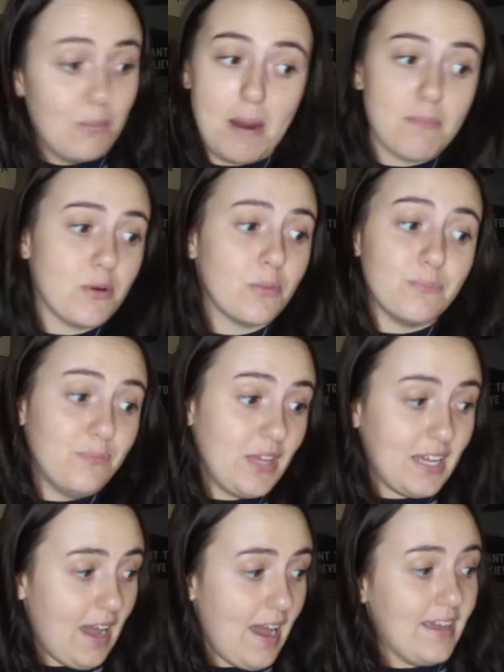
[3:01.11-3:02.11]
remember
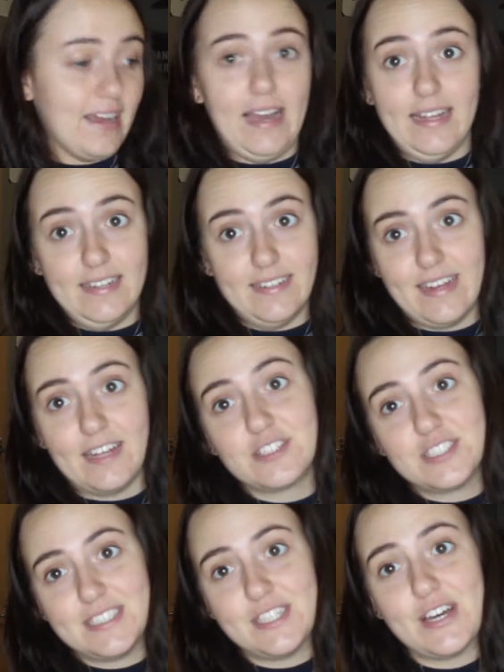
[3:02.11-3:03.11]
I
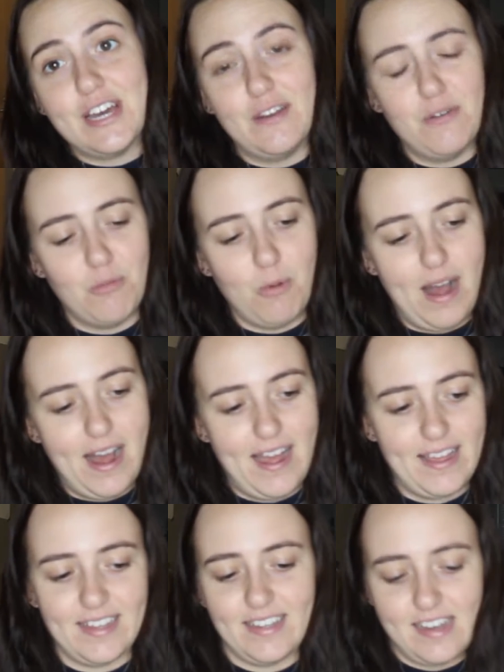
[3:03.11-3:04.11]
understood
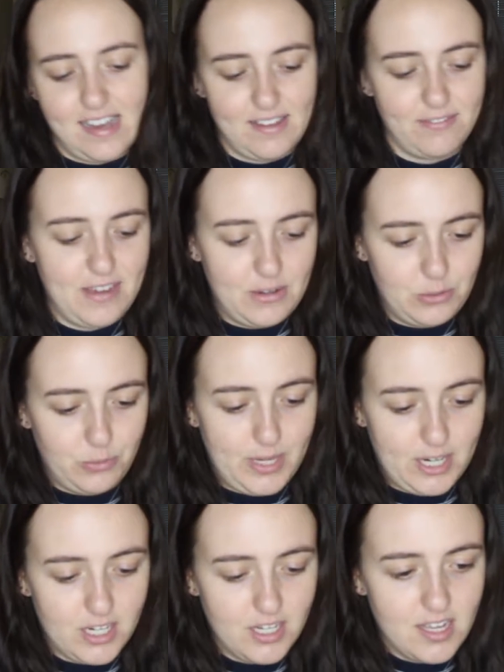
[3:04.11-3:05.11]
why I found it
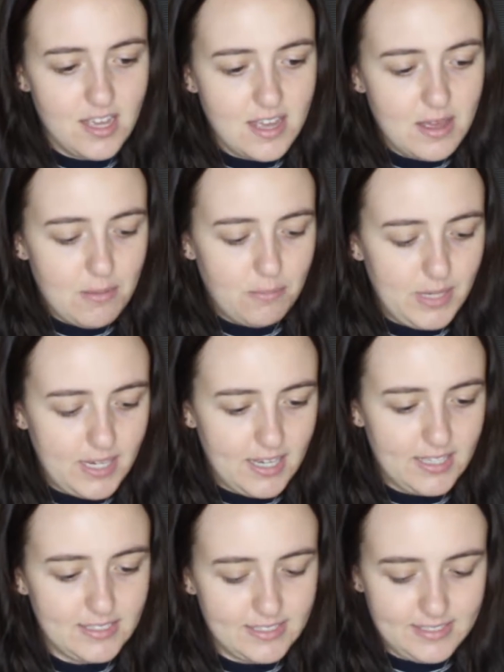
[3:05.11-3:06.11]
weird,
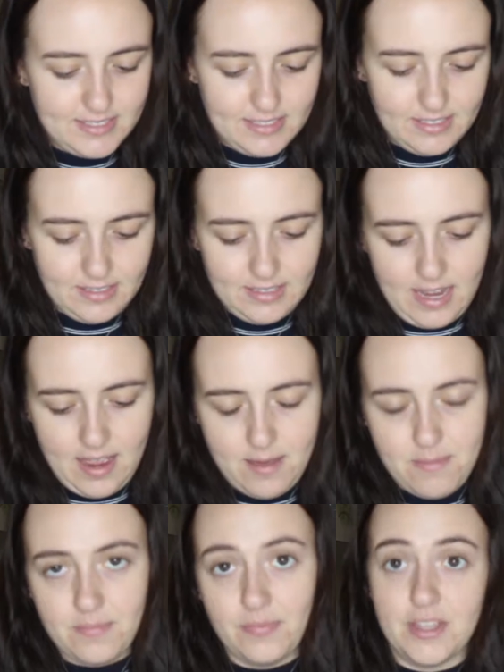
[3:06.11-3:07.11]
because
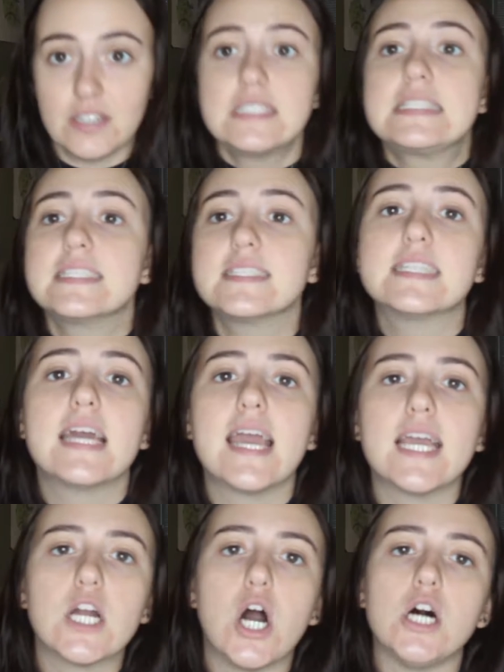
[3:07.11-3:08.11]
there's this
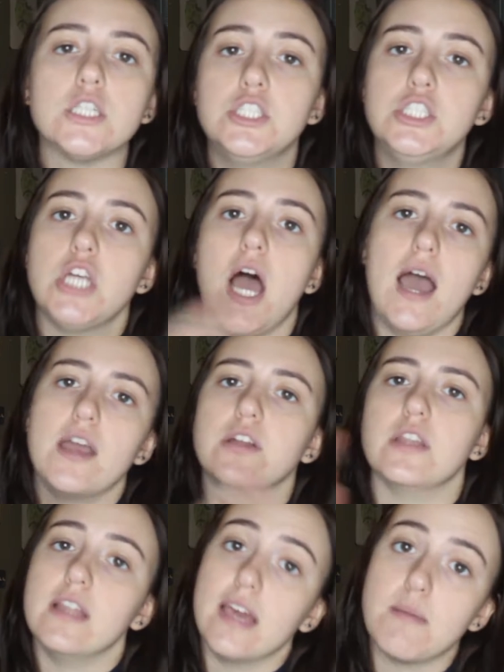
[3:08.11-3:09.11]
thing called
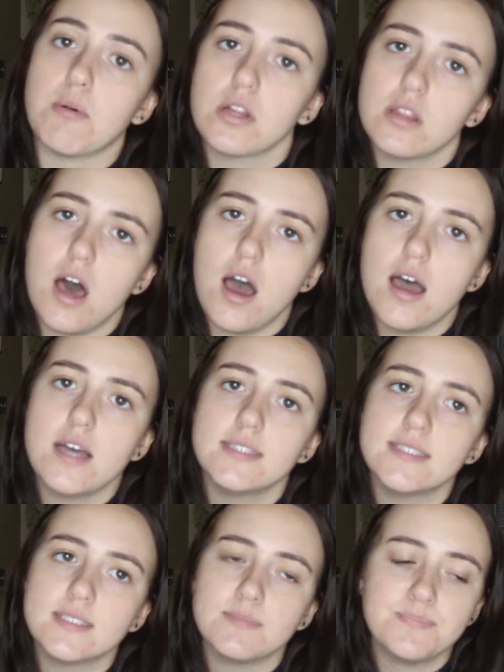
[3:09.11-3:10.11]
child labor
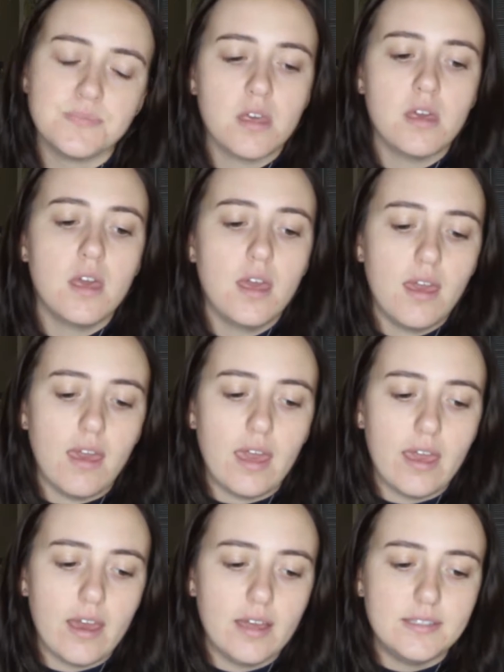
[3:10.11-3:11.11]
laws,
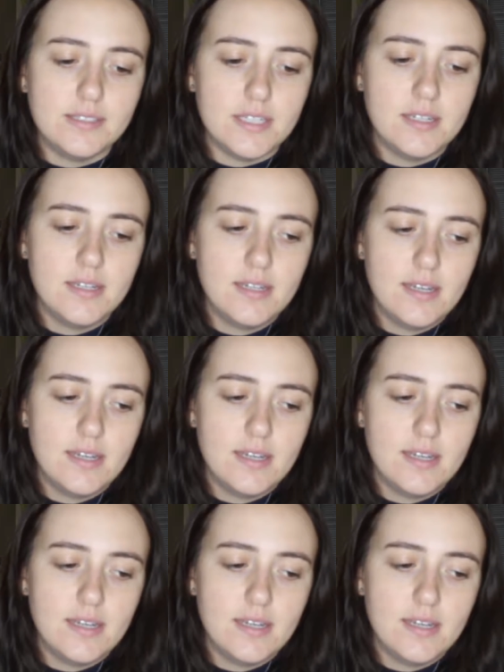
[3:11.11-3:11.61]
and